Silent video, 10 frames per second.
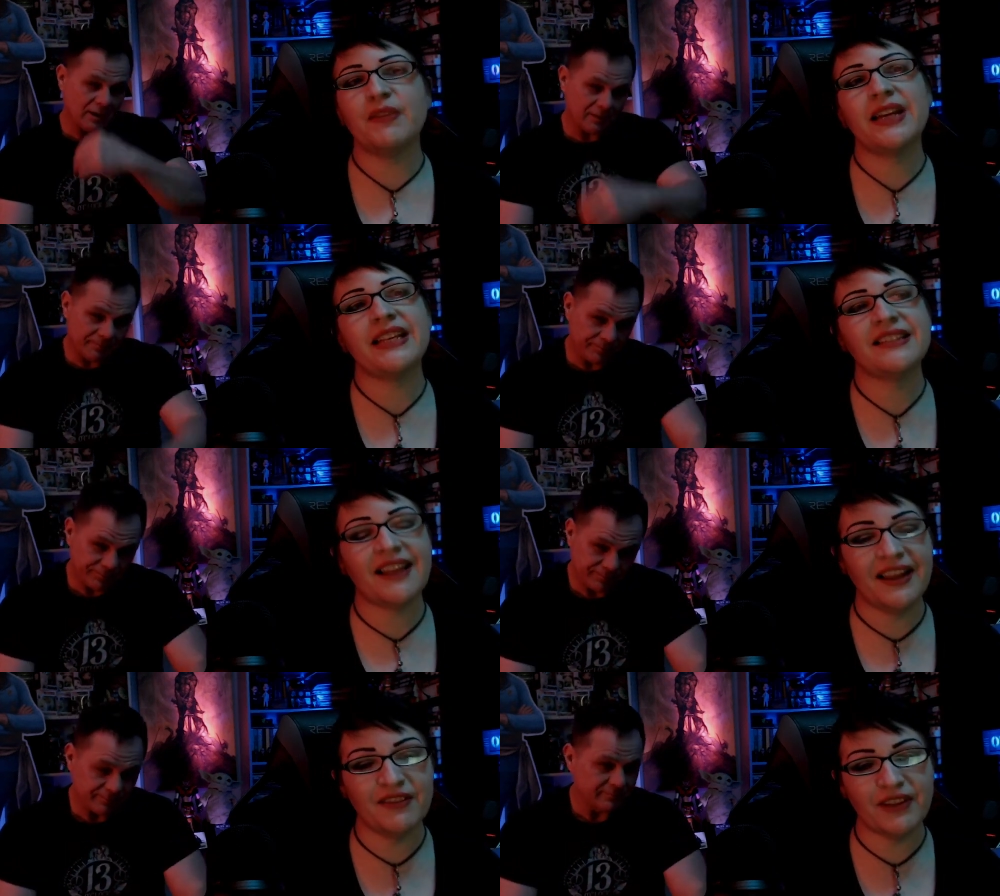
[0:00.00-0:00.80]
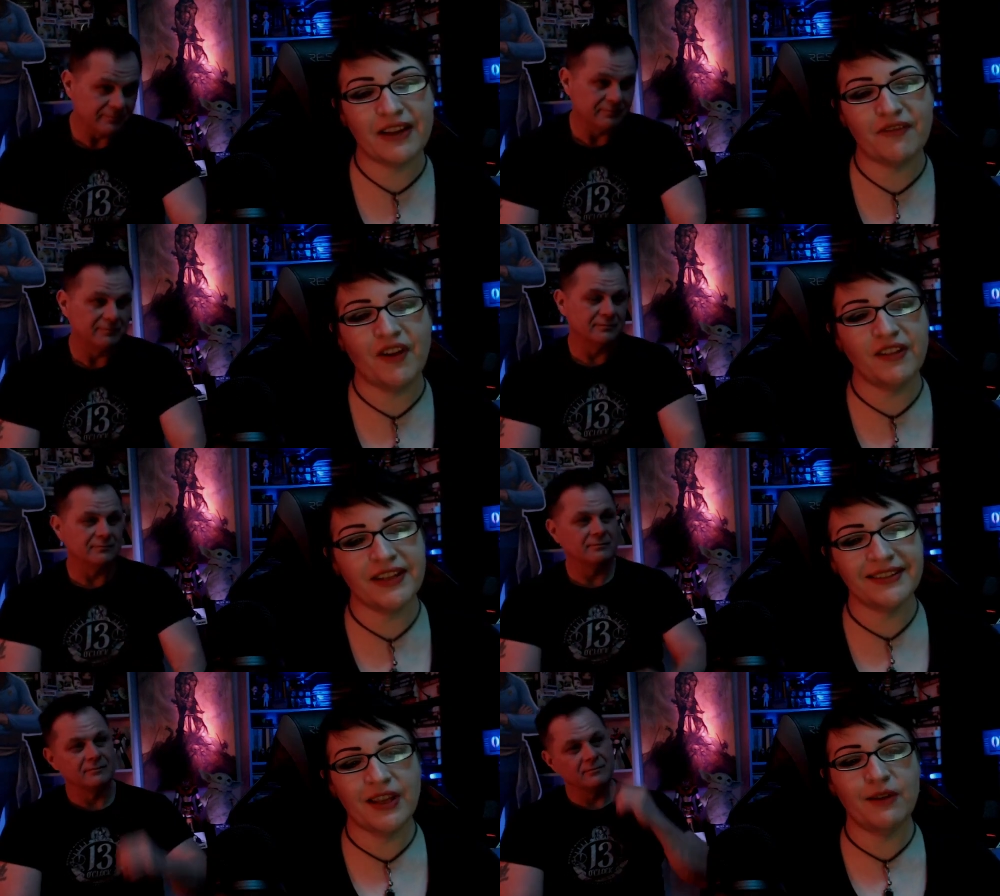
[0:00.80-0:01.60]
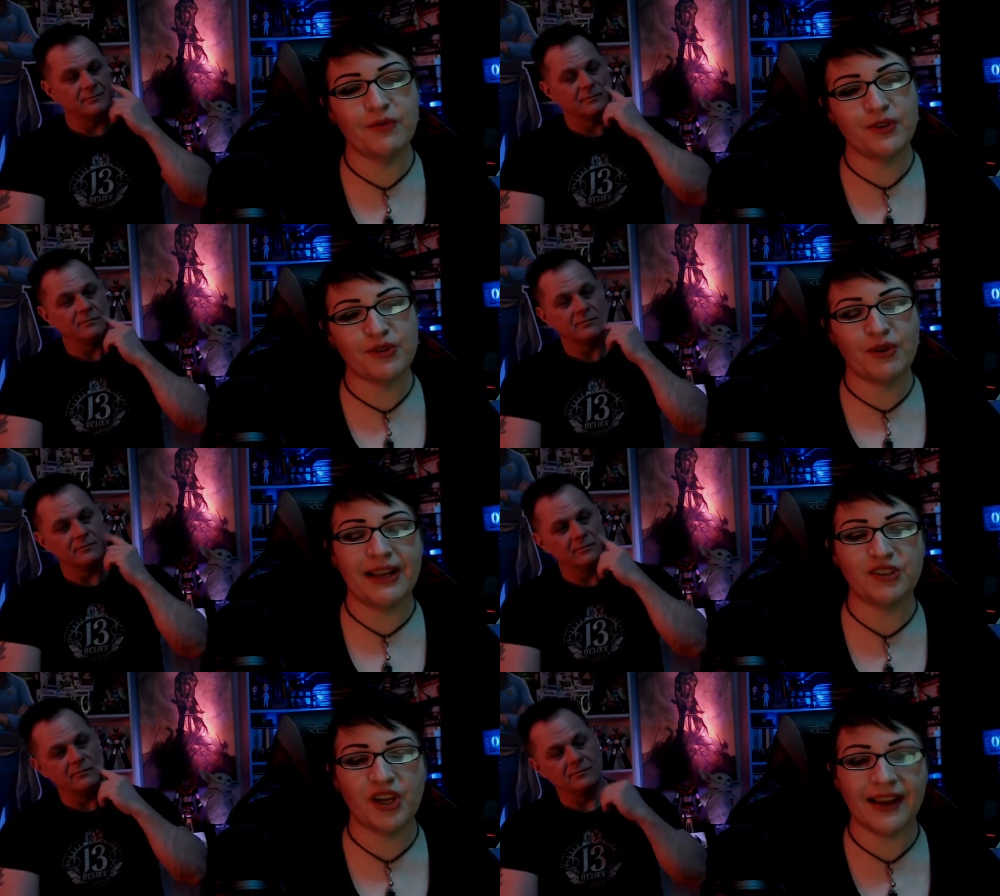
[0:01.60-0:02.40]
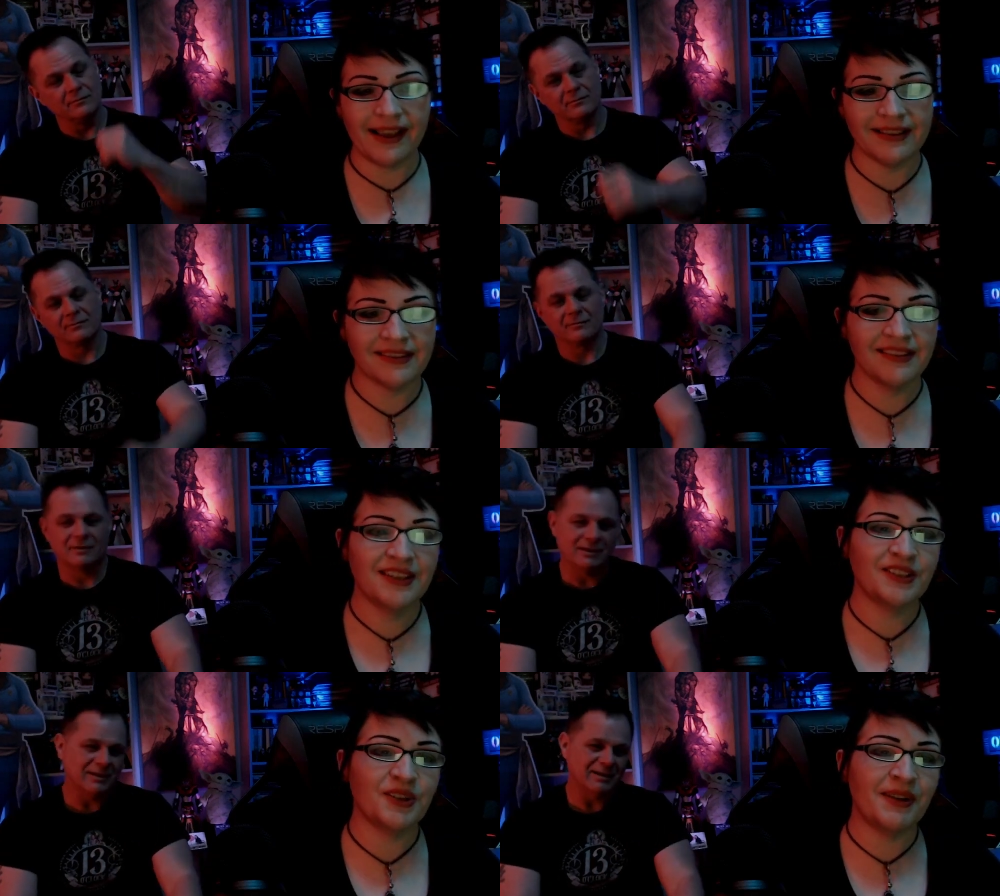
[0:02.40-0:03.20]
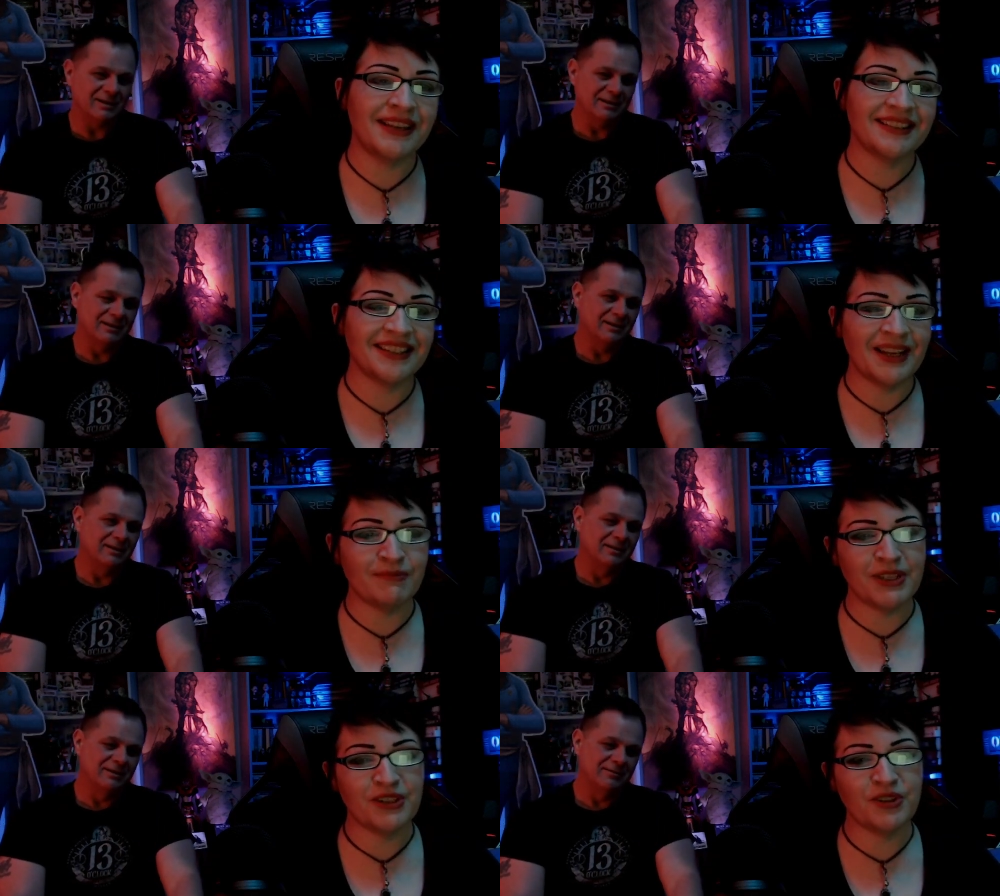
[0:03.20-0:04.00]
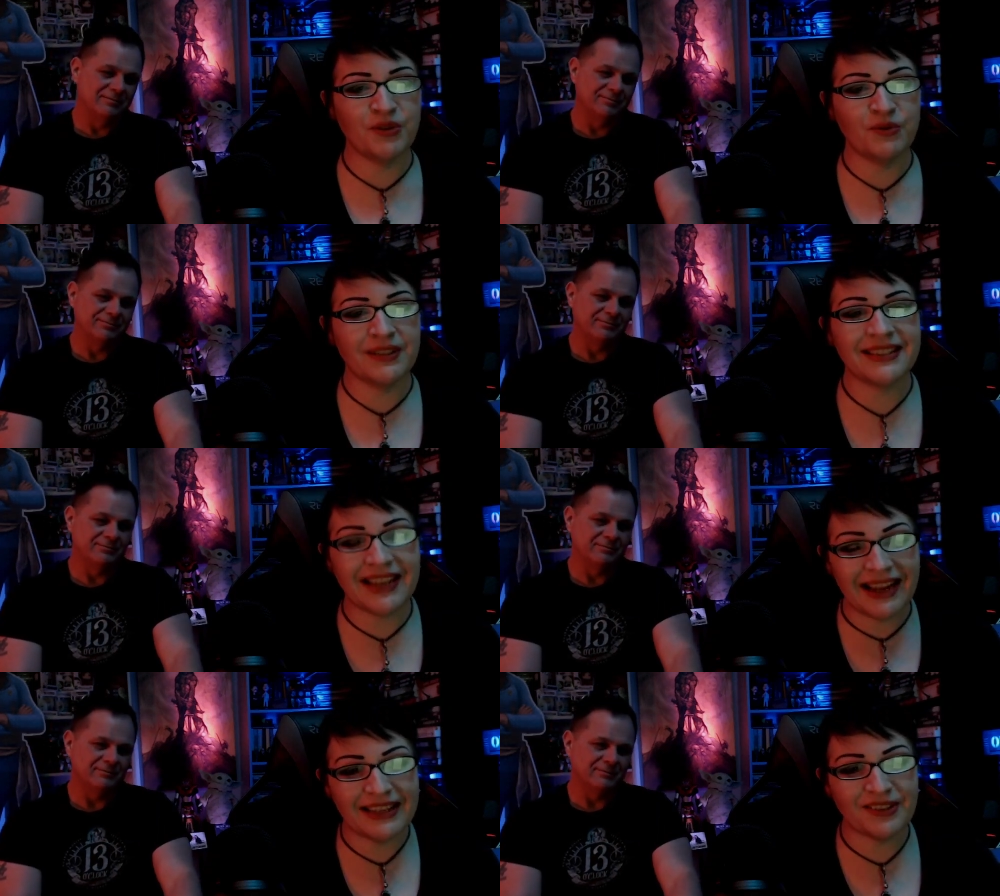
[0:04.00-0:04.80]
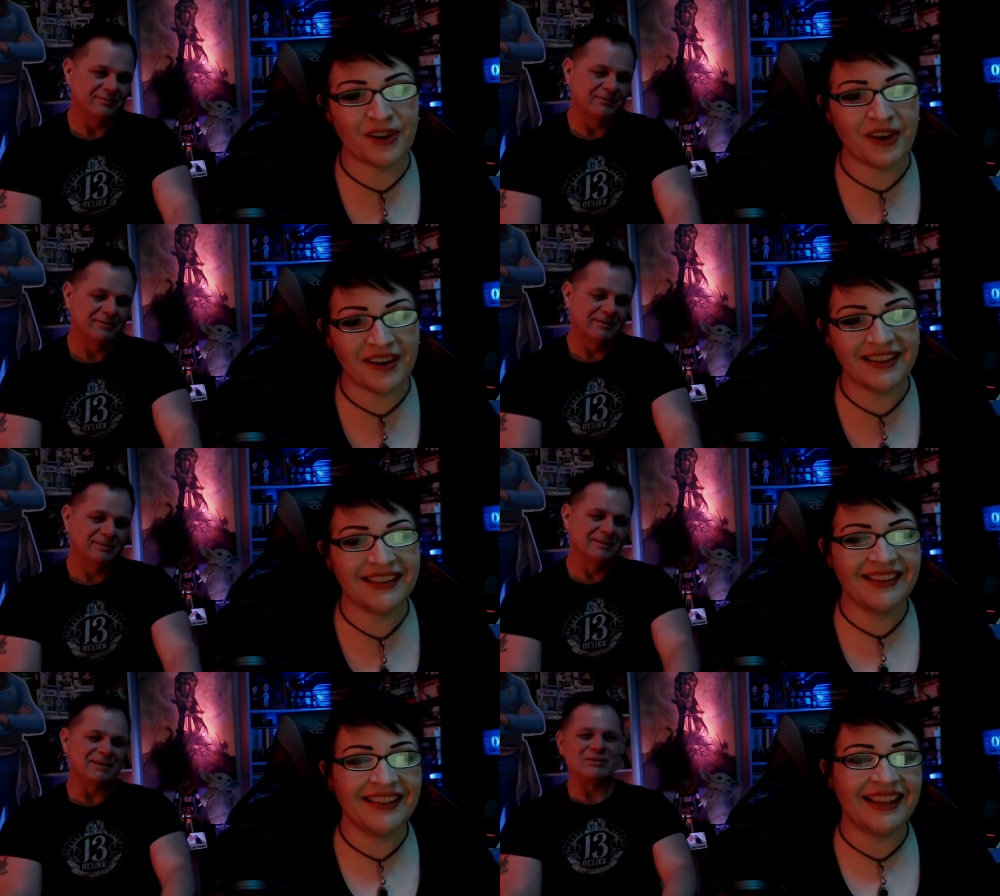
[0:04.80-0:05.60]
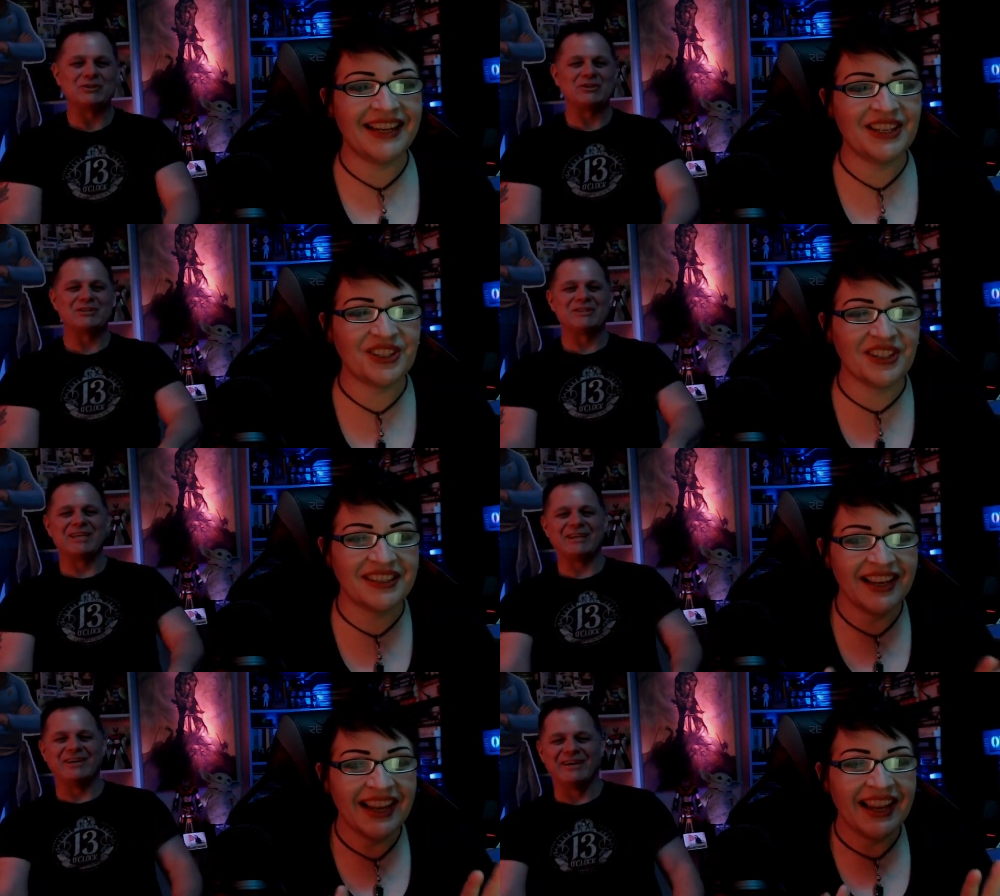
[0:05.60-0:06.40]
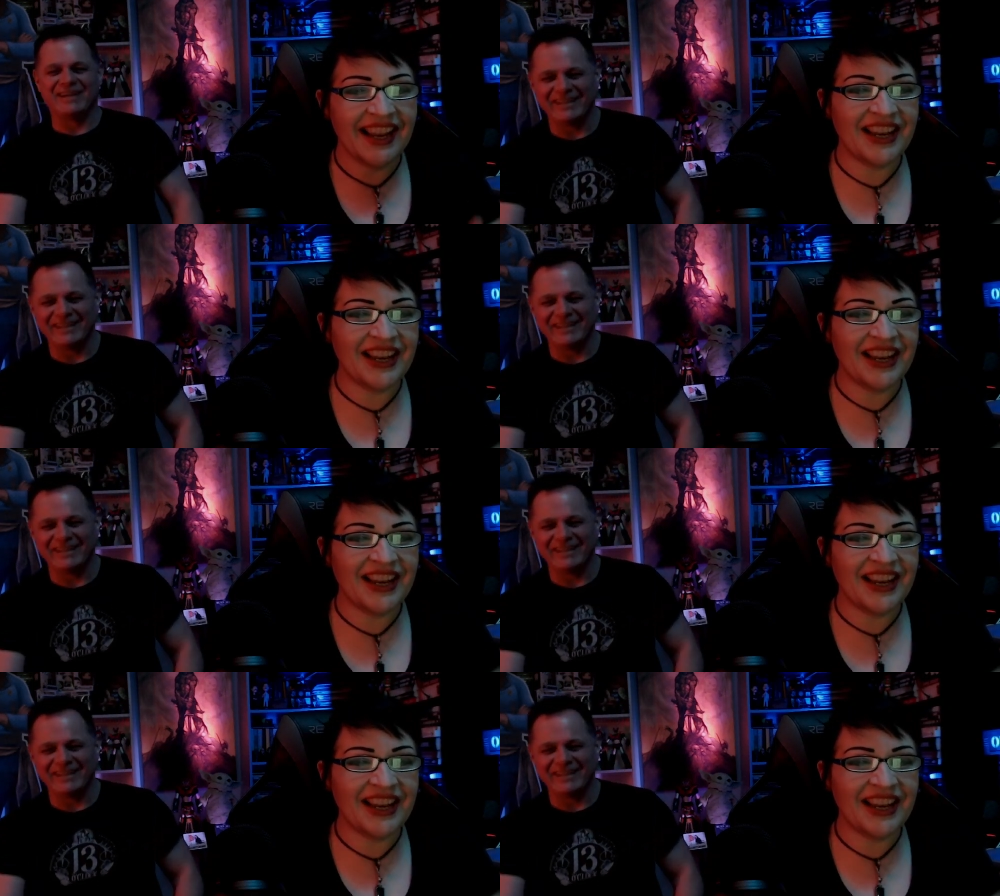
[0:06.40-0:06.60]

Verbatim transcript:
Speaker 1: and then he's kind of like fallen in love with stretch i guess yeah. so he's attempting to disguise her this is he's just get caught.